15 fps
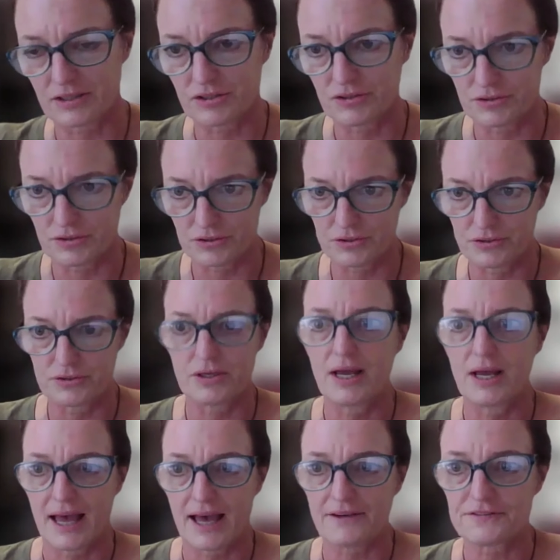You
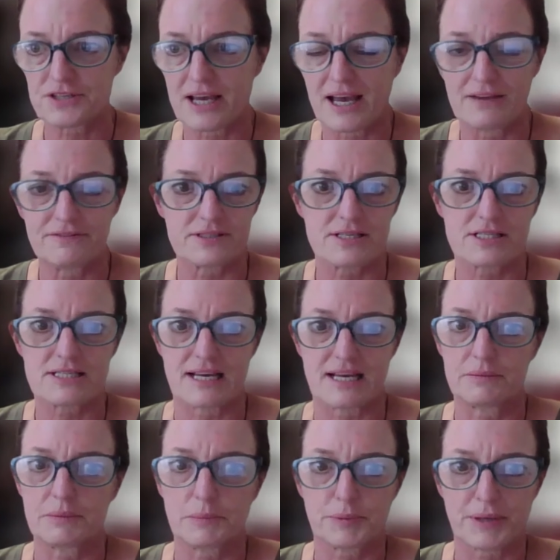have to have a
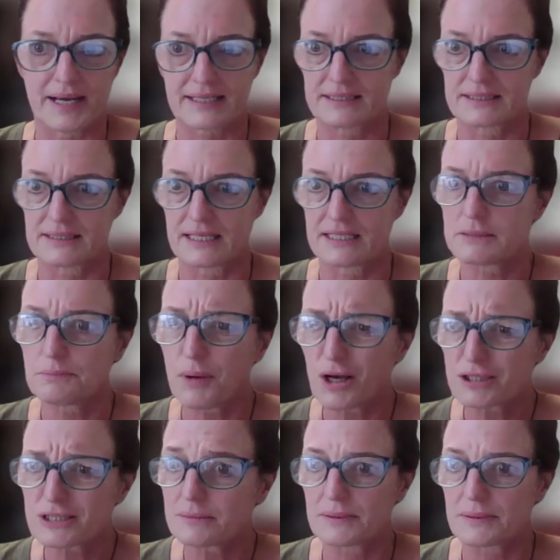sustainable practice that is
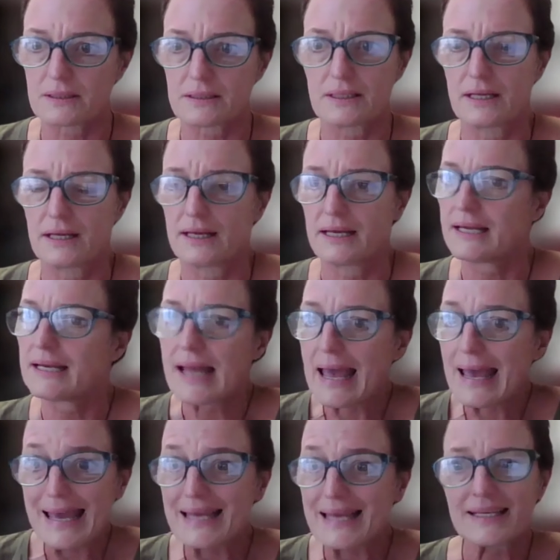possible in
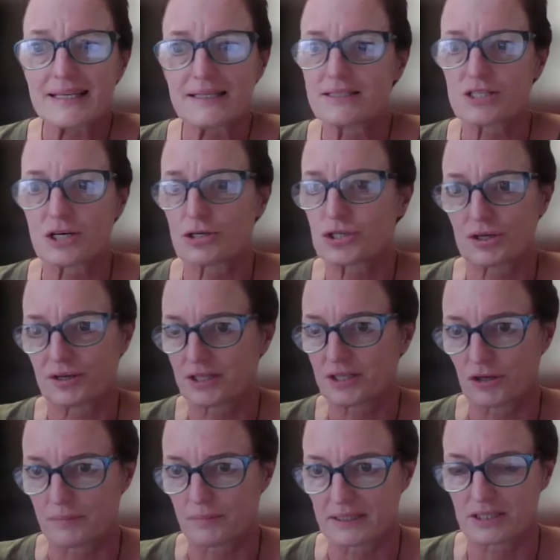any
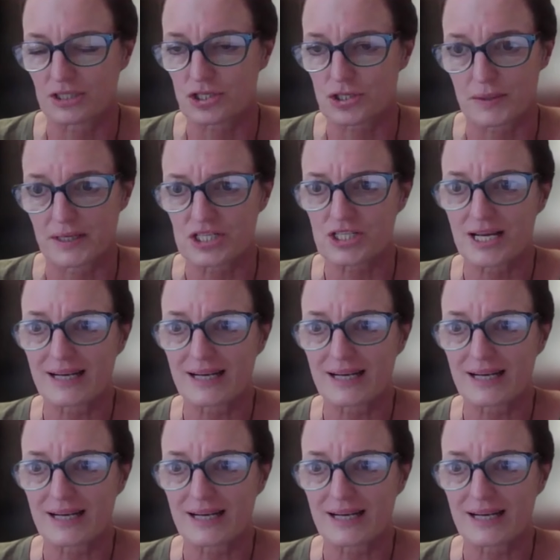socioeconomic situation.